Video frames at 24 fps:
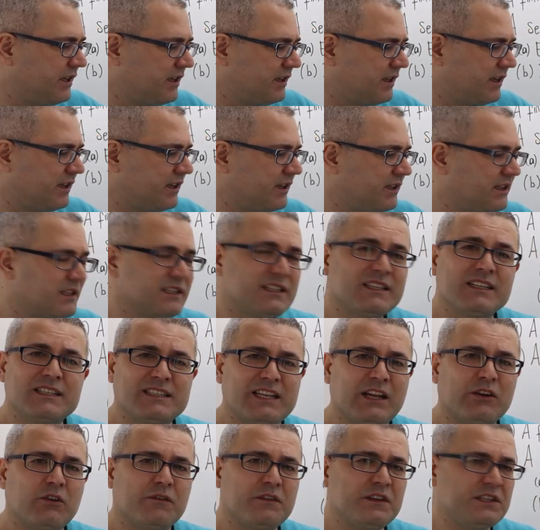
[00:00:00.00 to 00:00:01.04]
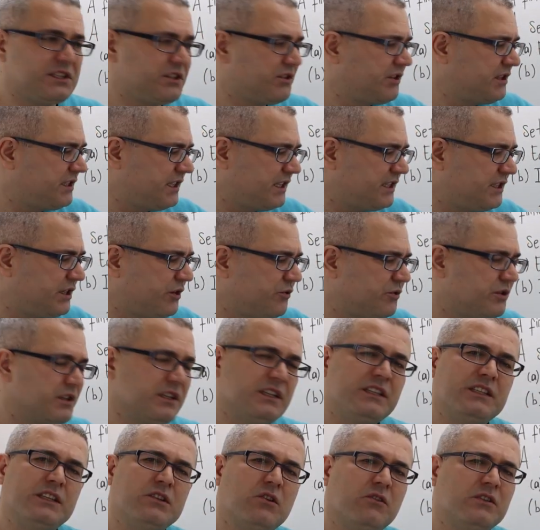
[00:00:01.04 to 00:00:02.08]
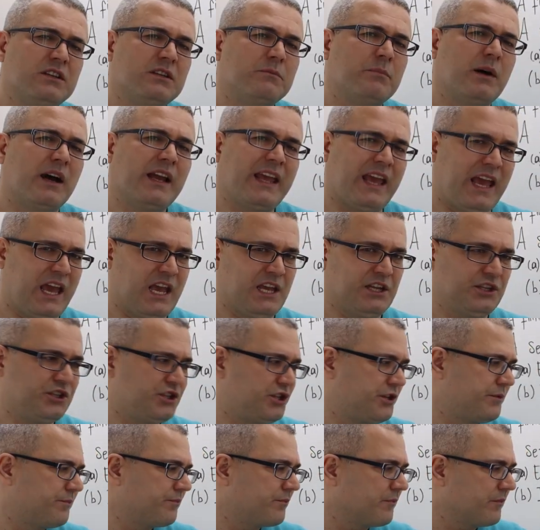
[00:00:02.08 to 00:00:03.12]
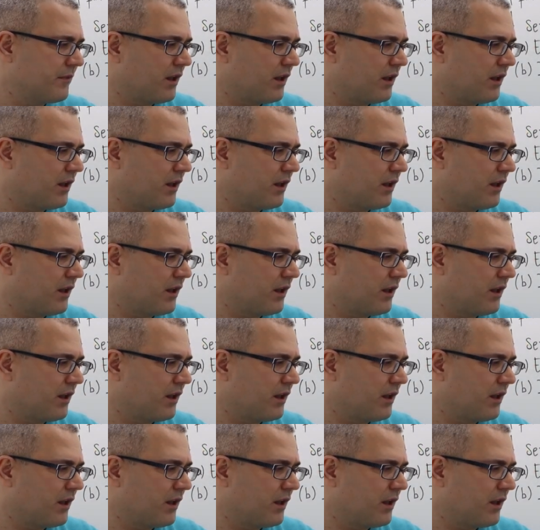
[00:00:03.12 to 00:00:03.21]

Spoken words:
the set of histories, is usually denoted by H.